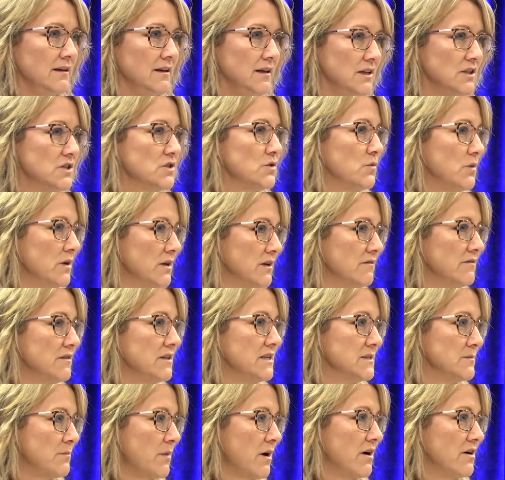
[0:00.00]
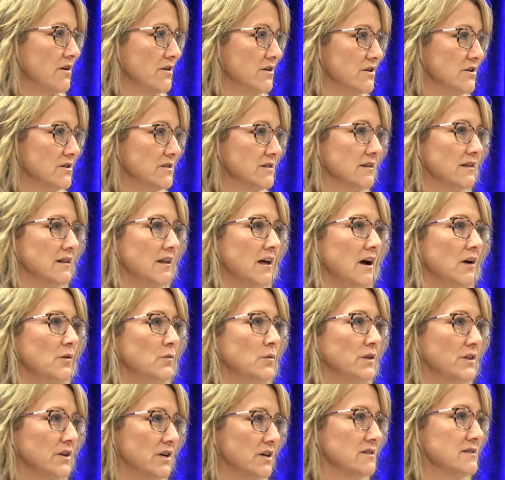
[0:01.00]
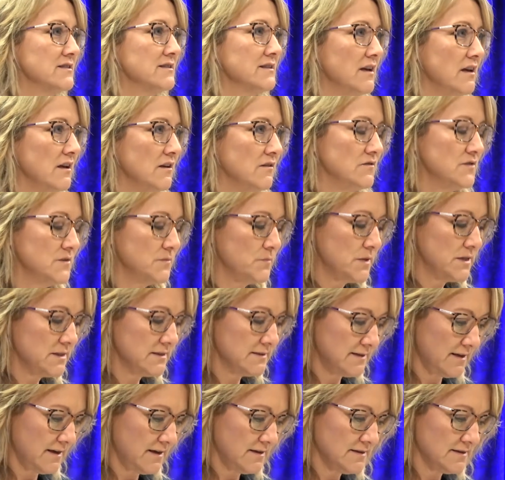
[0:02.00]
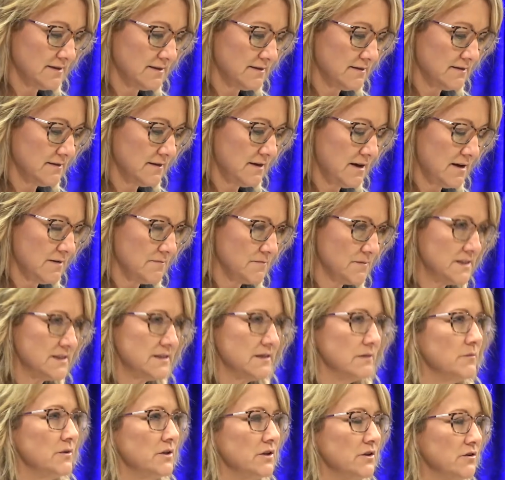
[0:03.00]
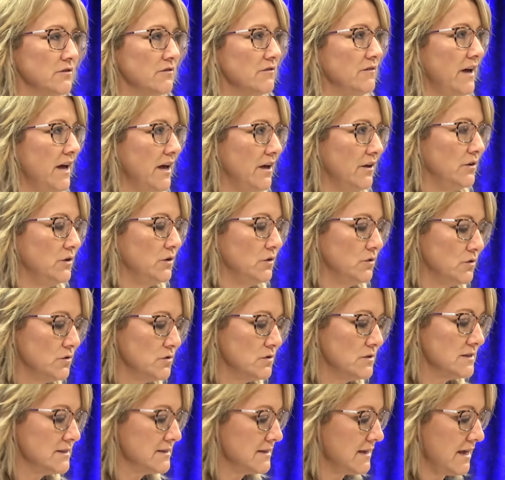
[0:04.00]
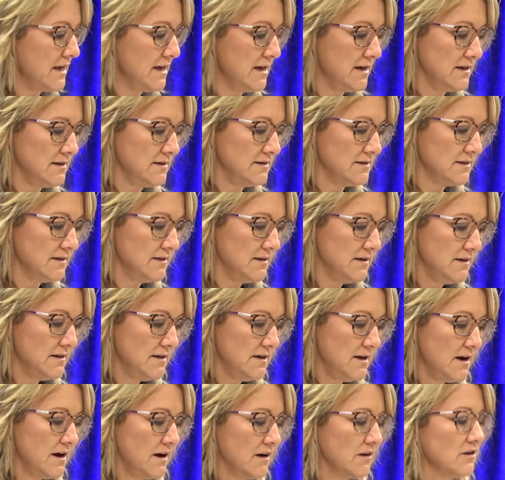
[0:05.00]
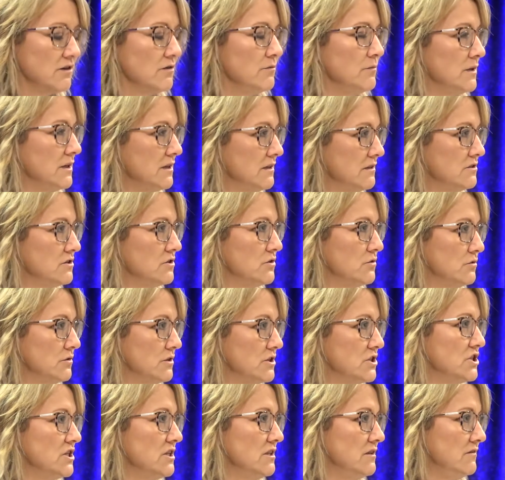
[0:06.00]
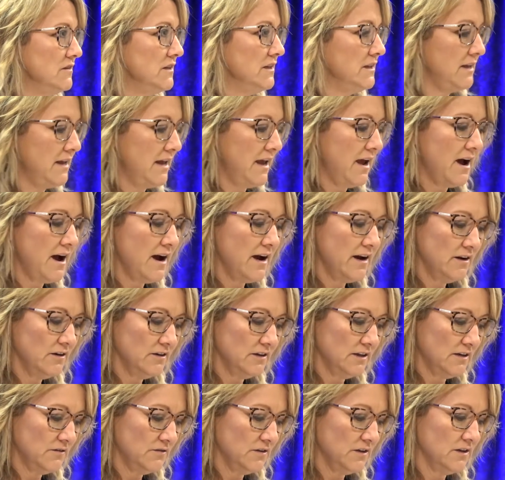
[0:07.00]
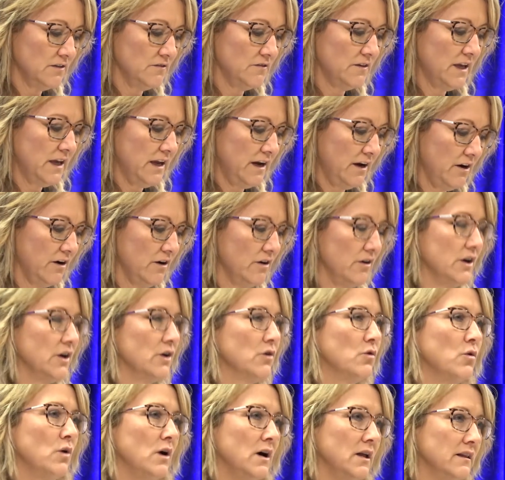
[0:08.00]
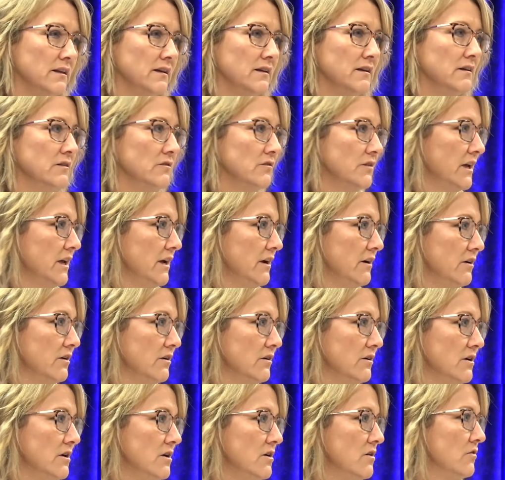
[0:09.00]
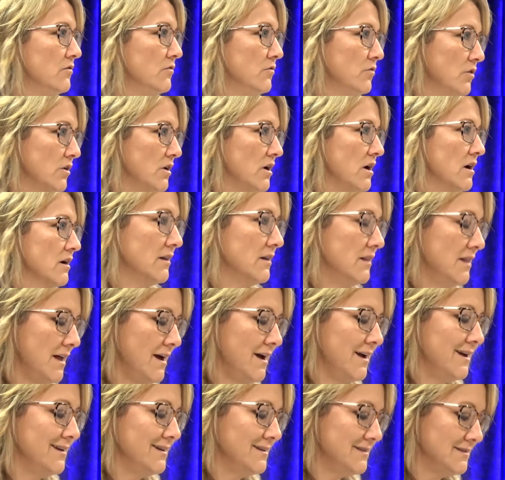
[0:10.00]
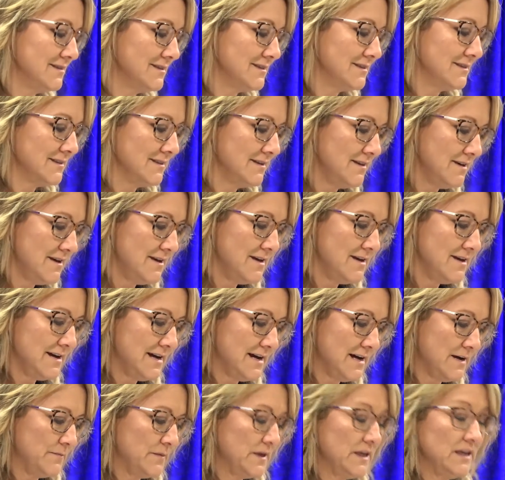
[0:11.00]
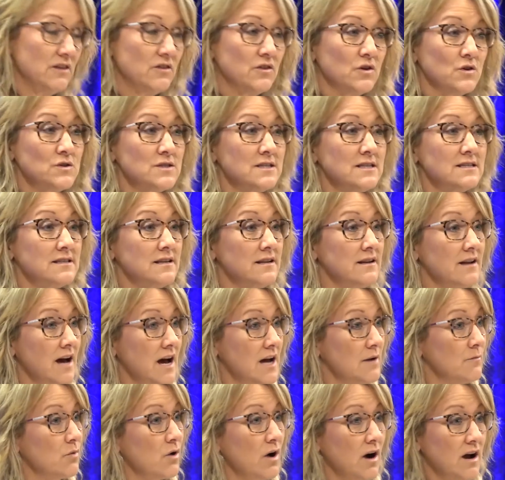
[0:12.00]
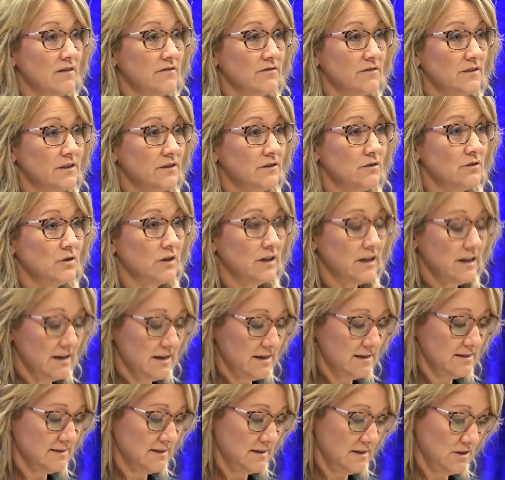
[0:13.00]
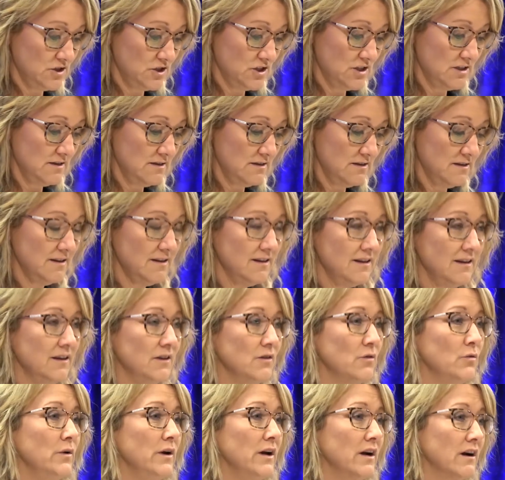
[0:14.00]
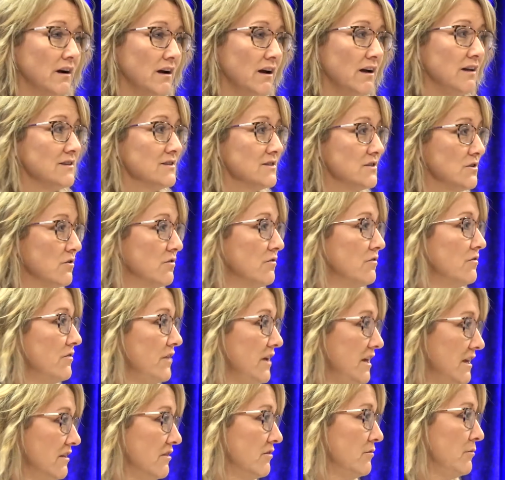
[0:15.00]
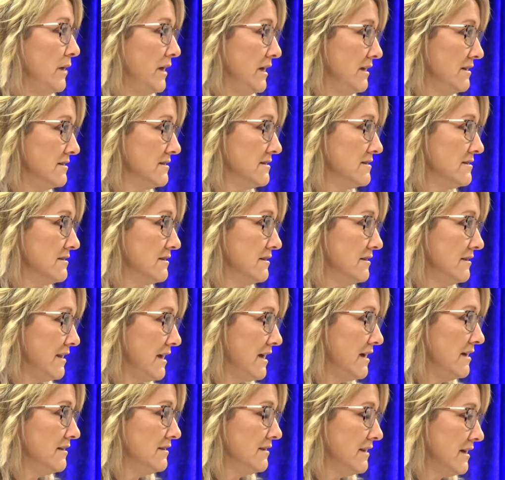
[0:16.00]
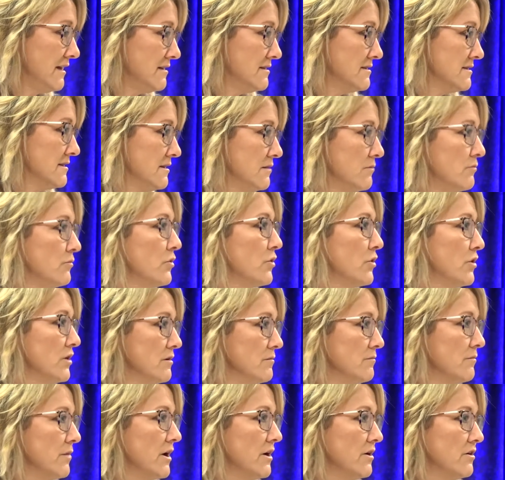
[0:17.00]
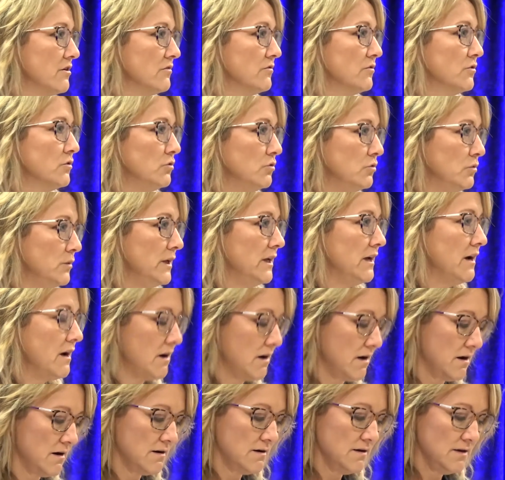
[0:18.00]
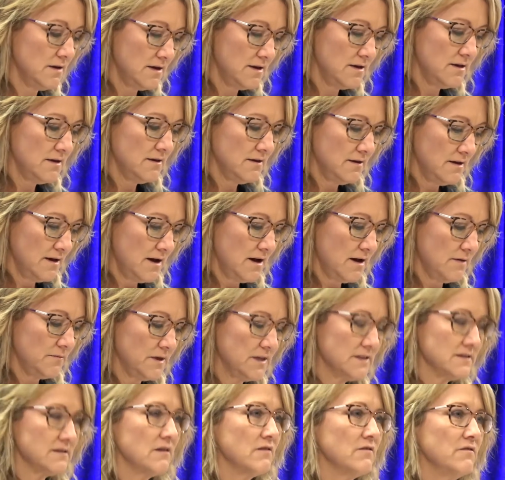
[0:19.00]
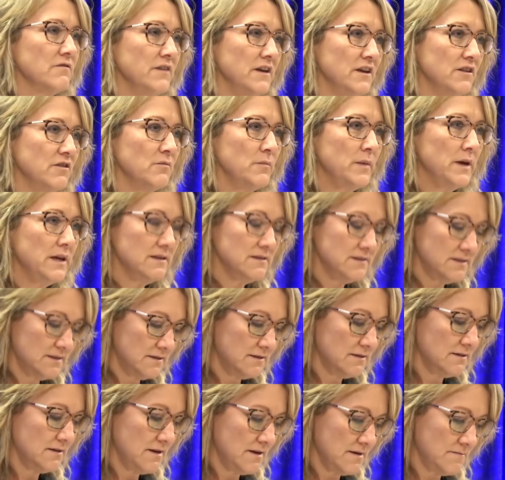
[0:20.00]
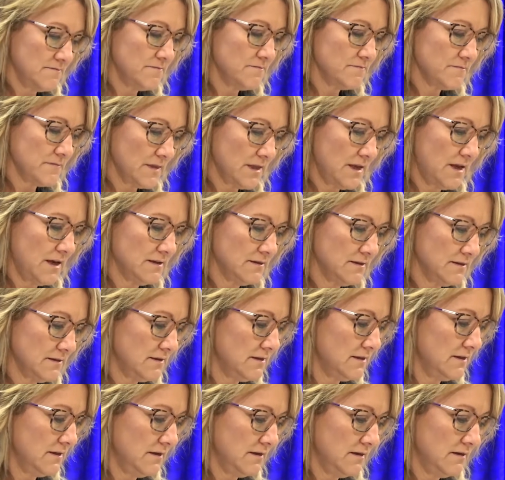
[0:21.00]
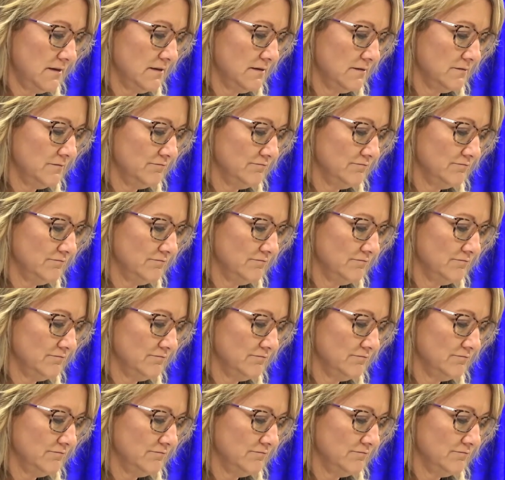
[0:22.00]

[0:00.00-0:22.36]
each one of these partners, along with ourselves, possess similar values and are committed to achieving a higher level of care and quality of care for clients. Ethos is a nonprofit organization. We are also faith-based, and that is an important part of who we are, is our faith-based entity.